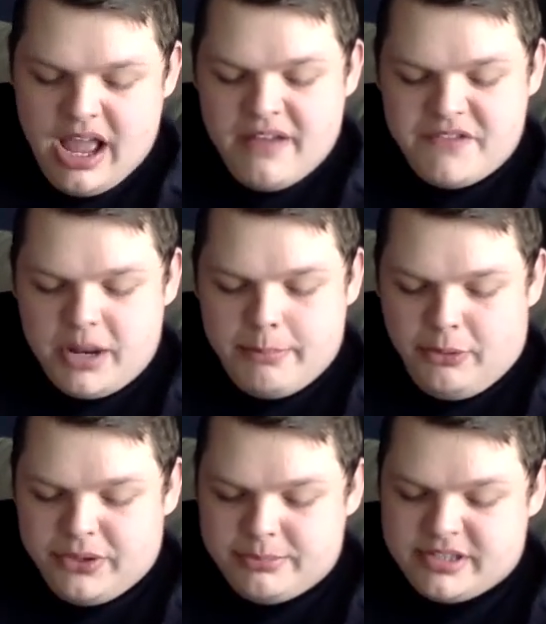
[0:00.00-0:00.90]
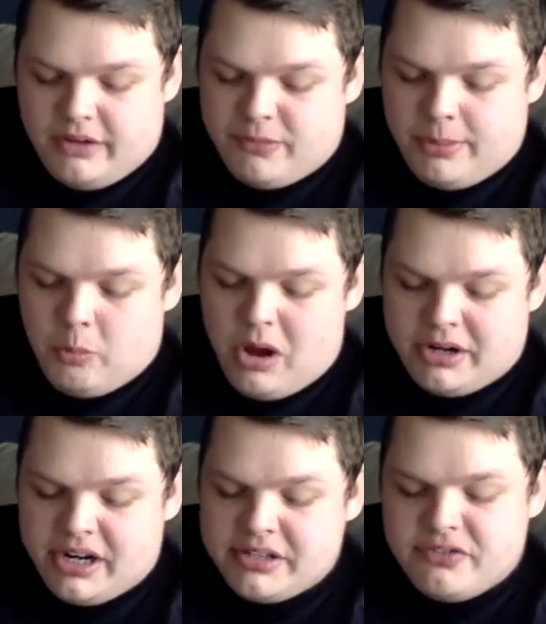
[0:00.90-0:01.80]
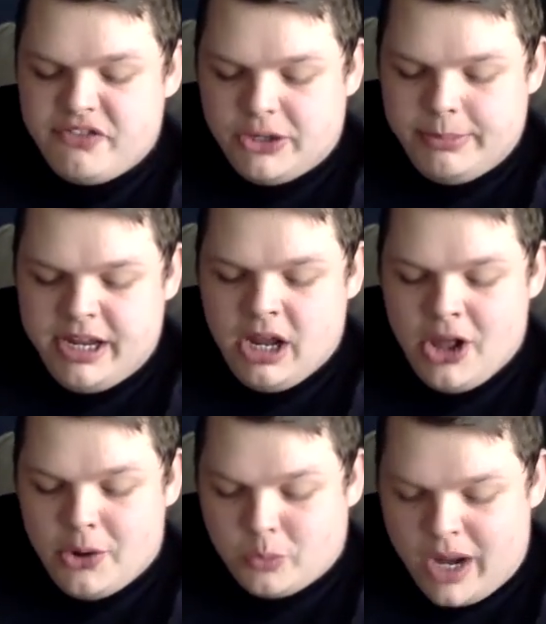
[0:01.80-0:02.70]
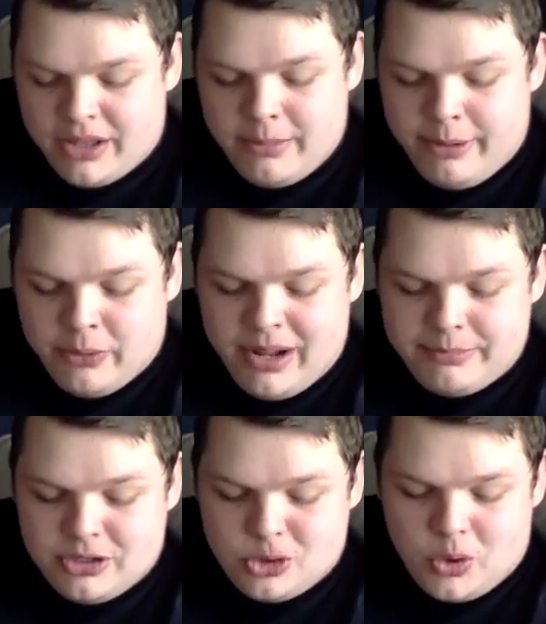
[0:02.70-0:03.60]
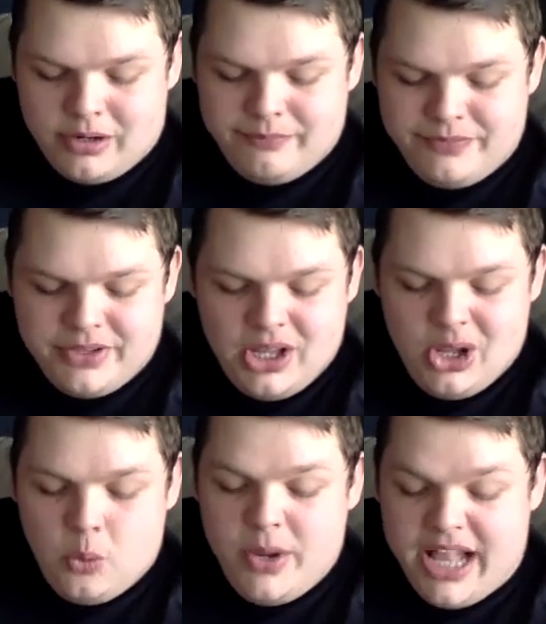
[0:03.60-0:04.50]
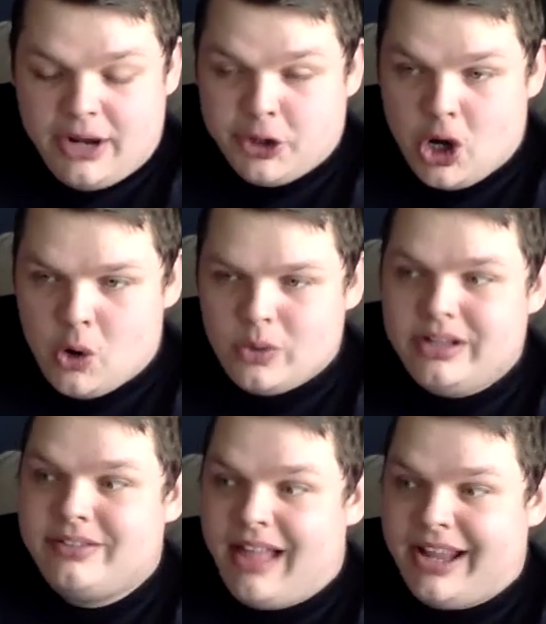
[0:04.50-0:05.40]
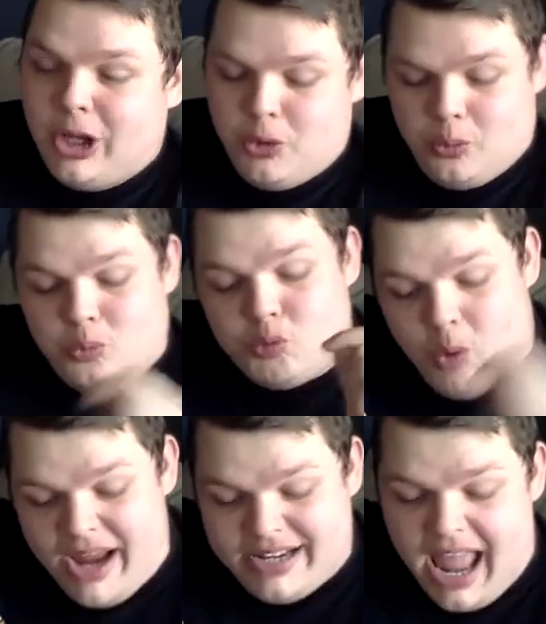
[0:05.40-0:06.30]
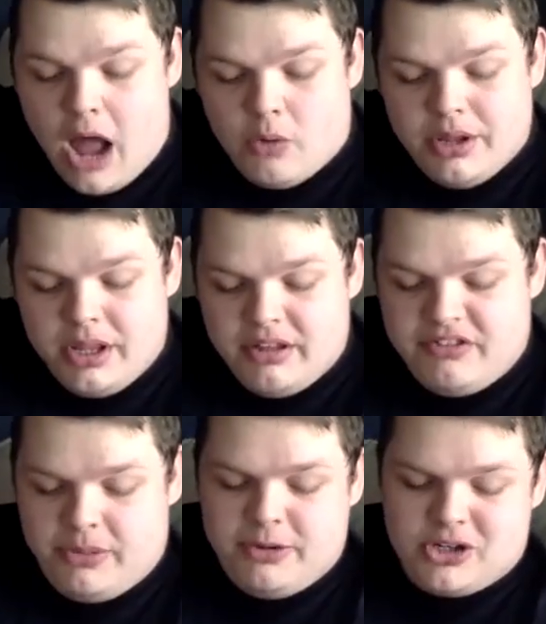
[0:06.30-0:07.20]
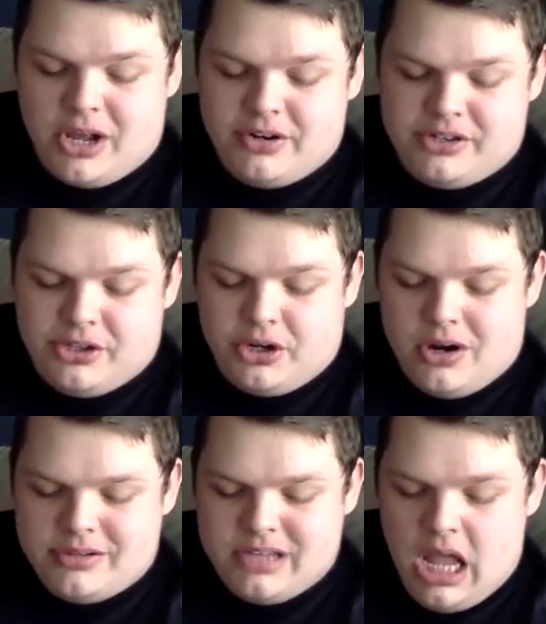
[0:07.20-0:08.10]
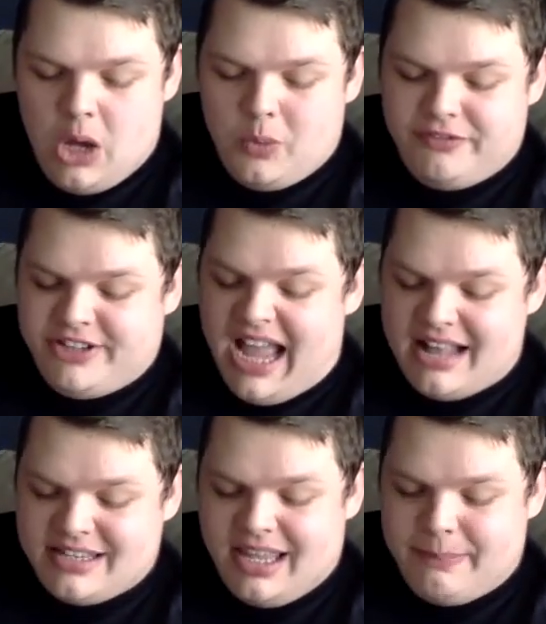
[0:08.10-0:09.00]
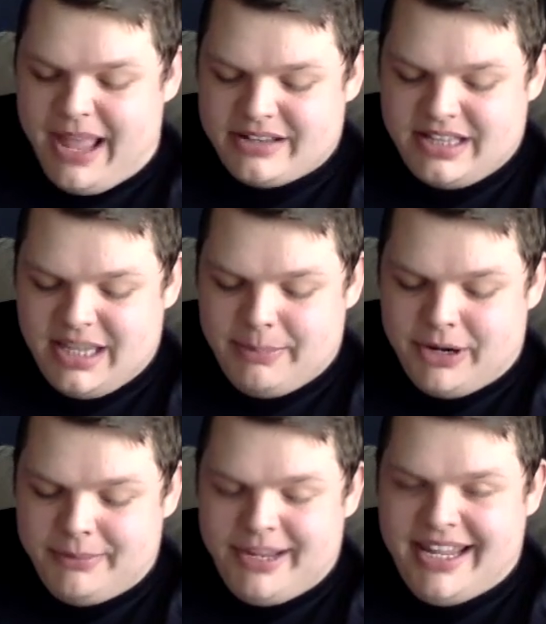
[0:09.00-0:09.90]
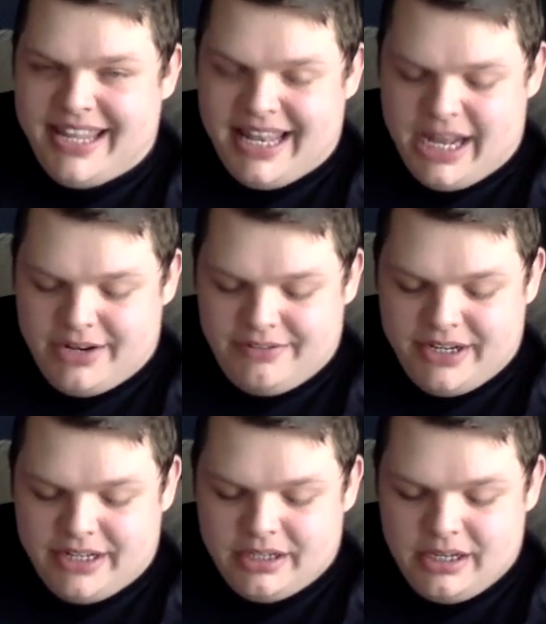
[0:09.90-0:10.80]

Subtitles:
Finn pulled himself from the water as Philby ran the boat up to shore. "We gotta go, like, right now," Philby shouted to the girls. "We've got to get back to the apartment and get out of here."